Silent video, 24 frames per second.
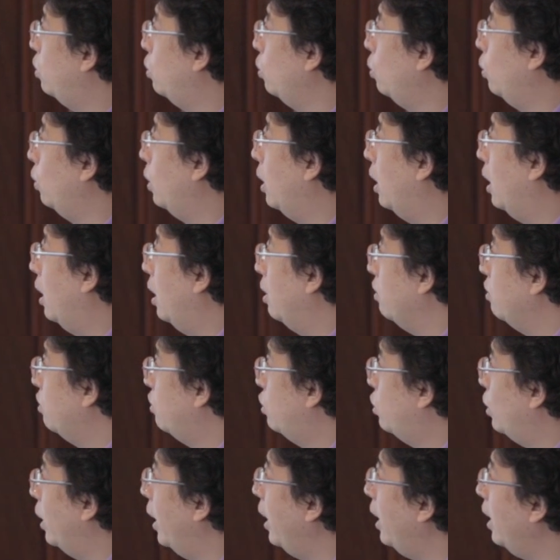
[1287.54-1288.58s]
do
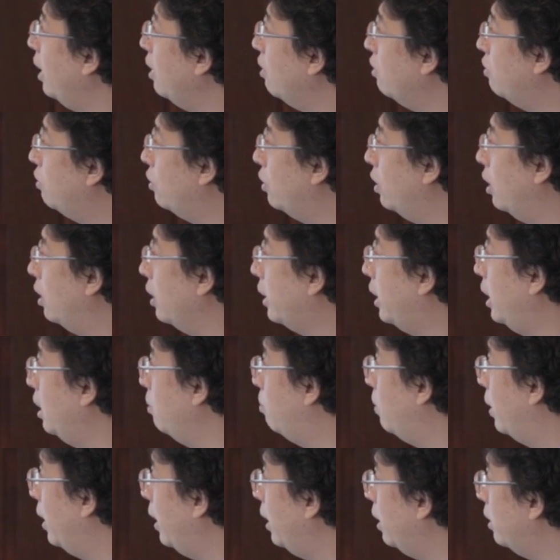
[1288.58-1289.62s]
training for the
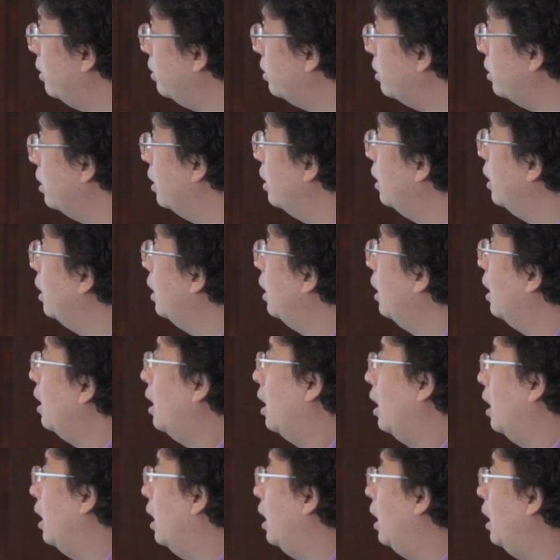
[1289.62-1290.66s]
key players,
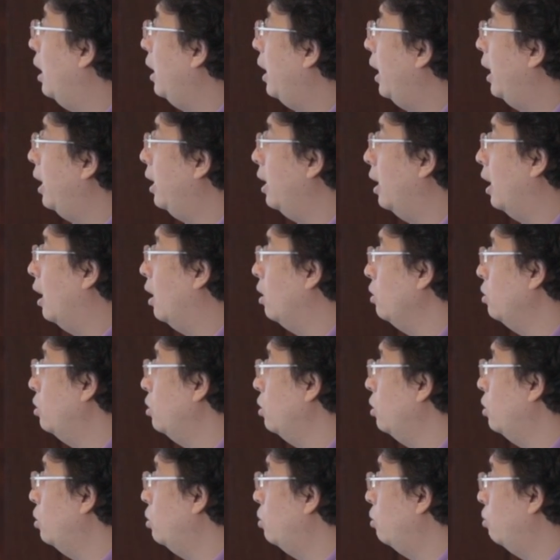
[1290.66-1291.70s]
and
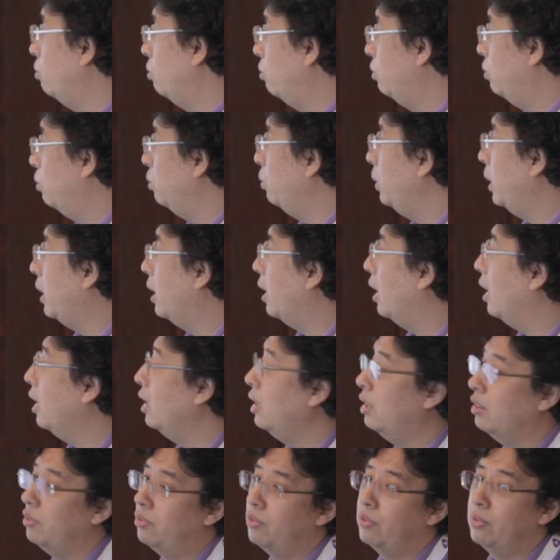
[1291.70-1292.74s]
also we
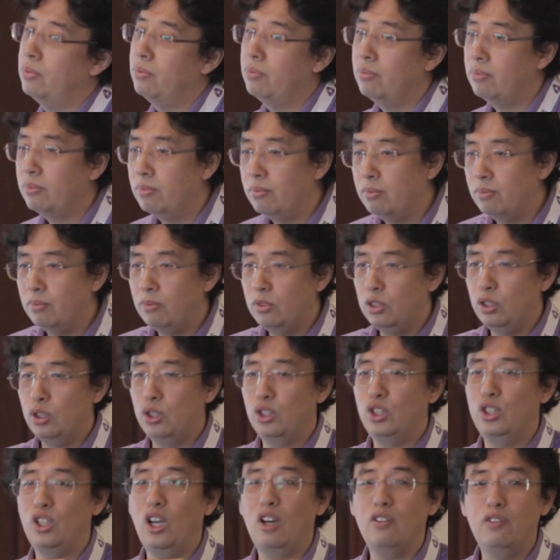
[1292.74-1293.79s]
kind of
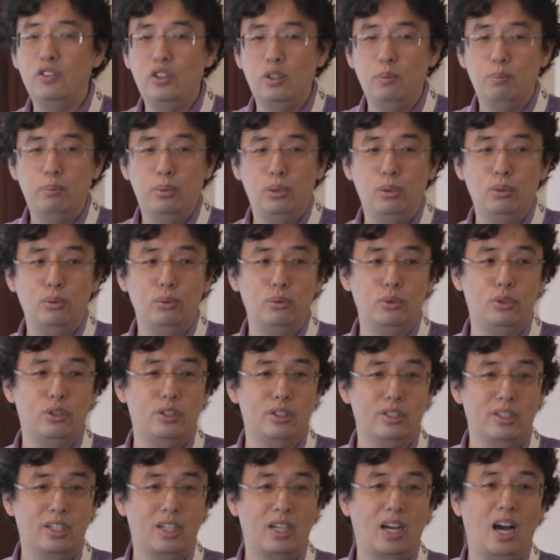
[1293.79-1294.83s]
soft
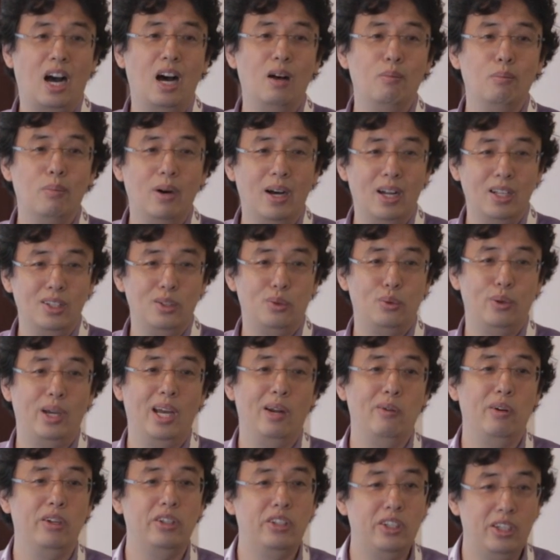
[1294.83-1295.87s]
push Kanban to
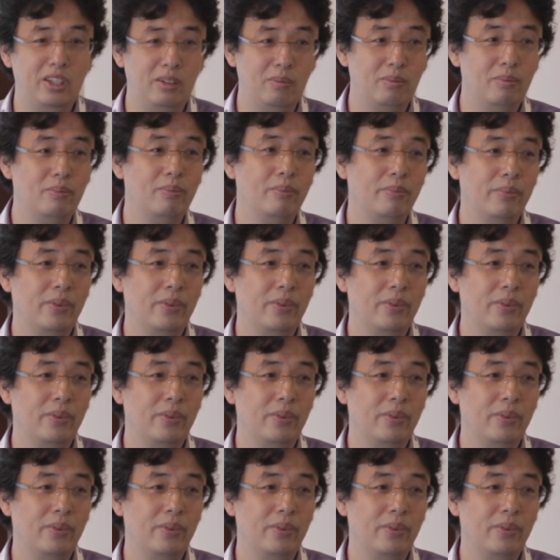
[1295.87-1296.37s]
every team.